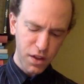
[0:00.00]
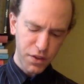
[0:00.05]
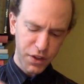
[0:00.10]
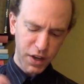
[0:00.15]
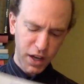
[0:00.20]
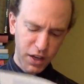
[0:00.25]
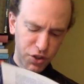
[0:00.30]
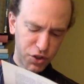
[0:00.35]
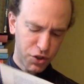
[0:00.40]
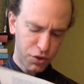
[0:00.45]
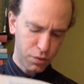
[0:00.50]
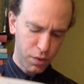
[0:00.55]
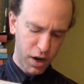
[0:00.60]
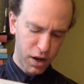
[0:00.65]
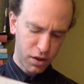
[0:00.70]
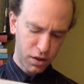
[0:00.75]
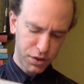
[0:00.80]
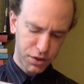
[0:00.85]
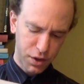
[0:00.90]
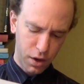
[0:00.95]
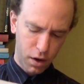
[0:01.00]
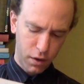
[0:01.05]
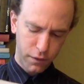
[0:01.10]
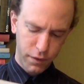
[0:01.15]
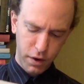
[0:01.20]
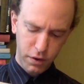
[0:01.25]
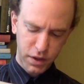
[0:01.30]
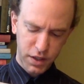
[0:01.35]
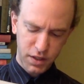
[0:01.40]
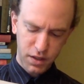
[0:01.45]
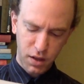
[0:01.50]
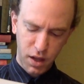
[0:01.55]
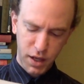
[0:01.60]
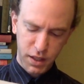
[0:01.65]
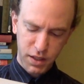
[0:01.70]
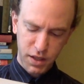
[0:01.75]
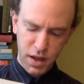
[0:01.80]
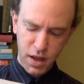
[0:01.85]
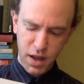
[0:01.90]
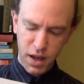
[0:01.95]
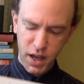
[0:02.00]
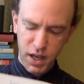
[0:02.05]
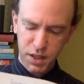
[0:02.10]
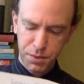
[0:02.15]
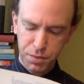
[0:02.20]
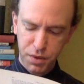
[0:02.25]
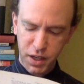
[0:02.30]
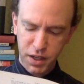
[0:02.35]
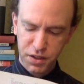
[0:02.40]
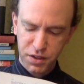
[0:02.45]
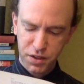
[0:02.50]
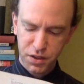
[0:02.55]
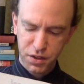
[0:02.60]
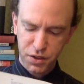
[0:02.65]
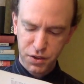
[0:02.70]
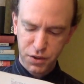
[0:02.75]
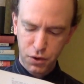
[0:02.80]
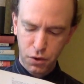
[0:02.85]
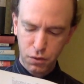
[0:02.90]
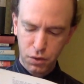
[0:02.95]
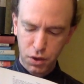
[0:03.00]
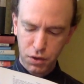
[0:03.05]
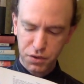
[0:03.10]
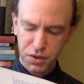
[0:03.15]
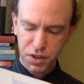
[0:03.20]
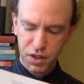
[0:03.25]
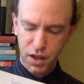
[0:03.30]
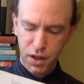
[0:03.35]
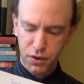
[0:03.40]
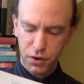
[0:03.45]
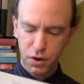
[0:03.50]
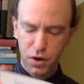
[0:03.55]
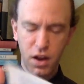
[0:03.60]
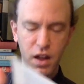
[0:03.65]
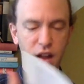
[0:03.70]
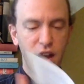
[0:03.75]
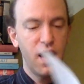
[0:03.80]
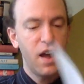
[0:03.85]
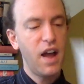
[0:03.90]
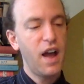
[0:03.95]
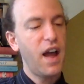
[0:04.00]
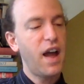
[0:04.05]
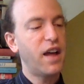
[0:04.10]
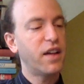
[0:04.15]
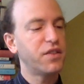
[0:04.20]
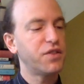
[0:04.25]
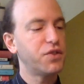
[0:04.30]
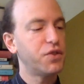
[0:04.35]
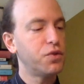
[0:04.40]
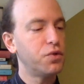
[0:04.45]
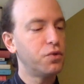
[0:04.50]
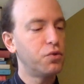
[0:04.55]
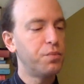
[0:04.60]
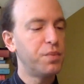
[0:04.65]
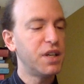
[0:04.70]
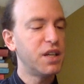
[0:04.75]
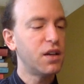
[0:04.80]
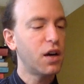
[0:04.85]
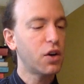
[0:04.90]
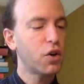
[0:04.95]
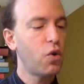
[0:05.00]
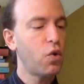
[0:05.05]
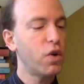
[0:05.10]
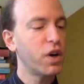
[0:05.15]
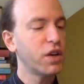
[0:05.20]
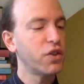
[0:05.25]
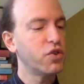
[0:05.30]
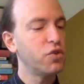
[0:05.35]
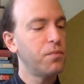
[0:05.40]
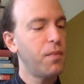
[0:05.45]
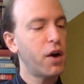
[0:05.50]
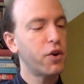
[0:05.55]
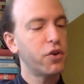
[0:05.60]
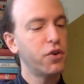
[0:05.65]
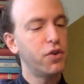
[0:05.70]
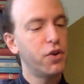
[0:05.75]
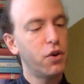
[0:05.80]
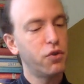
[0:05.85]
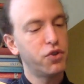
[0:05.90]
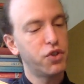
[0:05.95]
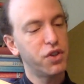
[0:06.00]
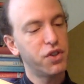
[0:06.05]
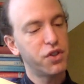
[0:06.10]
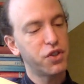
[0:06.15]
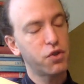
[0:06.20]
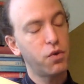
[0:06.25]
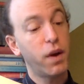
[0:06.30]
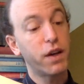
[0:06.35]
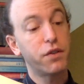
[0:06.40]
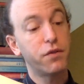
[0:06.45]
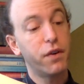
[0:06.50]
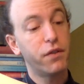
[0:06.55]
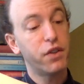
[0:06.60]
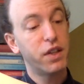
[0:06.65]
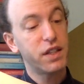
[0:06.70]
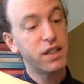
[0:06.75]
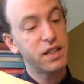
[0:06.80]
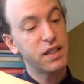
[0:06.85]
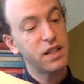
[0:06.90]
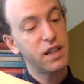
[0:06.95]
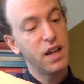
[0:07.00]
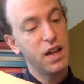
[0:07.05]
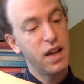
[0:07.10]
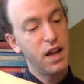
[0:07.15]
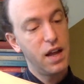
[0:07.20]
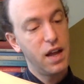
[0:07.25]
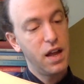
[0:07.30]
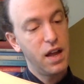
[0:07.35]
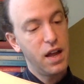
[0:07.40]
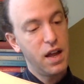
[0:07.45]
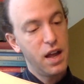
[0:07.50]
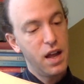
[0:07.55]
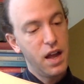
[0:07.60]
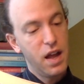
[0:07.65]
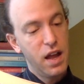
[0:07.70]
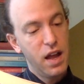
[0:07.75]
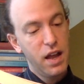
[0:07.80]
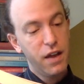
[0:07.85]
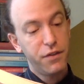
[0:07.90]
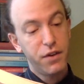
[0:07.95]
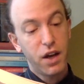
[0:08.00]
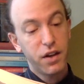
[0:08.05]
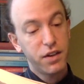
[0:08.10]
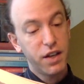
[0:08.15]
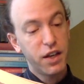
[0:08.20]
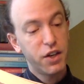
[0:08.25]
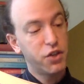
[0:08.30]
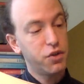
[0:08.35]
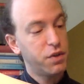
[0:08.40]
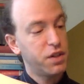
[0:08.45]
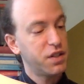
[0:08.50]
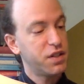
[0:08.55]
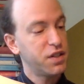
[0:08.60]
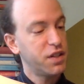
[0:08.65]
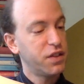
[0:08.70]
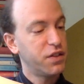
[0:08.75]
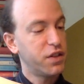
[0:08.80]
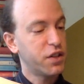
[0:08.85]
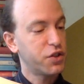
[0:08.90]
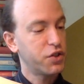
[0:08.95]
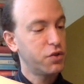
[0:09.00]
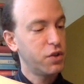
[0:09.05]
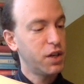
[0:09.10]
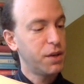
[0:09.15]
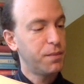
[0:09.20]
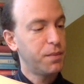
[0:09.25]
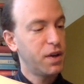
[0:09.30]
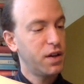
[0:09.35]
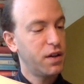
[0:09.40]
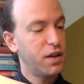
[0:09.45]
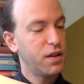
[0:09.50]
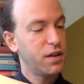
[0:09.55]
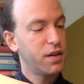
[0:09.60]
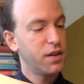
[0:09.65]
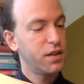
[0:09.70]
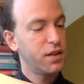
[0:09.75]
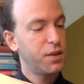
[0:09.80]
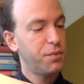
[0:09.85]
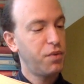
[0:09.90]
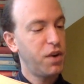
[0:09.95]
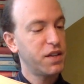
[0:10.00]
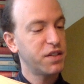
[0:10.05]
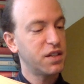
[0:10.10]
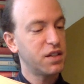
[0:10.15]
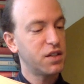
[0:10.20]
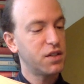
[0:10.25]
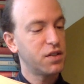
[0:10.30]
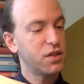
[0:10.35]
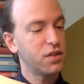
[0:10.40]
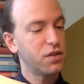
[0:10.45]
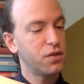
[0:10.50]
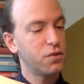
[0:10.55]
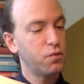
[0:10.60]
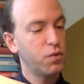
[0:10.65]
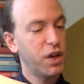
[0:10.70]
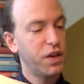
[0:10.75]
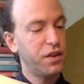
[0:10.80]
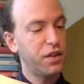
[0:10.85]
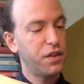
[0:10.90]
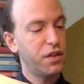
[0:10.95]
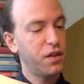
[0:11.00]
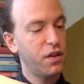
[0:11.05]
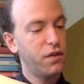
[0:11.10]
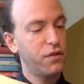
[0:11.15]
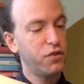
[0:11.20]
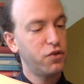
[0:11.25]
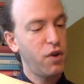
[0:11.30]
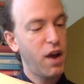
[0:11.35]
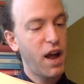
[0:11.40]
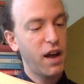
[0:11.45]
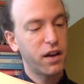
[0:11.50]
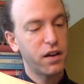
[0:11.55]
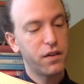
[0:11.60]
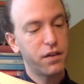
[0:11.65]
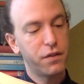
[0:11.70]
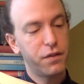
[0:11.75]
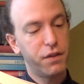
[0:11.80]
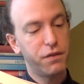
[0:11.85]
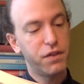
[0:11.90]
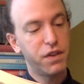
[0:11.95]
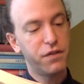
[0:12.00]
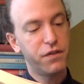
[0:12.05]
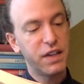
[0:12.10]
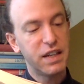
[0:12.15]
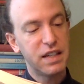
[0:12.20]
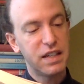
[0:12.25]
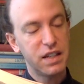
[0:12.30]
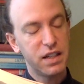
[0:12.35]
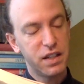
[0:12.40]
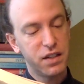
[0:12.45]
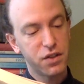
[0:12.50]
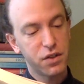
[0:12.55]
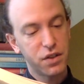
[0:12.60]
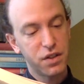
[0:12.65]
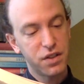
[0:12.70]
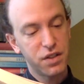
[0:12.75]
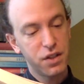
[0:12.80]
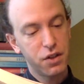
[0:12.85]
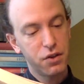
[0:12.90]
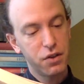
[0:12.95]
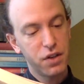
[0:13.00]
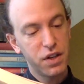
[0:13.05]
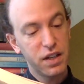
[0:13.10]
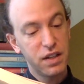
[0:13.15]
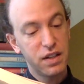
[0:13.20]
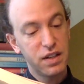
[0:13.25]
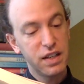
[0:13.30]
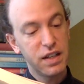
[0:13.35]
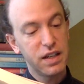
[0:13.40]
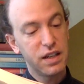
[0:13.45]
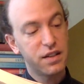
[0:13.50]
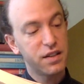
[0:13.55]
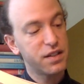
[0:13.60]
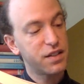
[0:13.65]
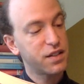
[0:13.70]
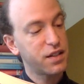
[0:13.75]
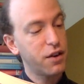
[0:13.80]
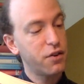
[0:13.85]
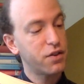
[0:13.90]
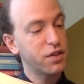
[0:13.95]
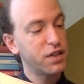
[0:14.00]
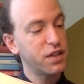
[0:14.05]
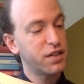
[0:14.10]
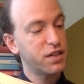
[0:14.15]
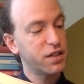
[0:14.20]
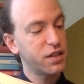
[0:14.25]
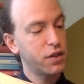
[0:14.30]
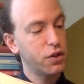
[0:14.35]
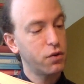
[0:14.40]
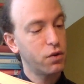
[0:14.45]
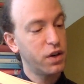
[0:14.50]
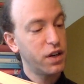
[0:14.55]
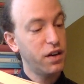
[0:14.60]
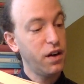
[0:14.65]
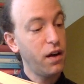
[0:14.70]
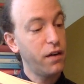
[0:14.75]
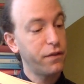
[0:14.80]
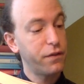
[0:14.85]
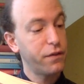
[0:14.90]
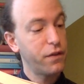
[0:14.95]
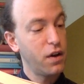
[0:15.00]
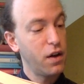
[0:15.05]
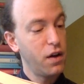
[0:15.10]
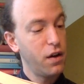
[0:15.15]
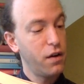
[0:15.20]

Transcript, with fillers: The ancient rails are very slight and placed so close together as to be, according to modern notions, quite frivolous, if not dangerous, in the extreme. The present width of track, 50 feet, is considered, indeed, scarcely secure enough.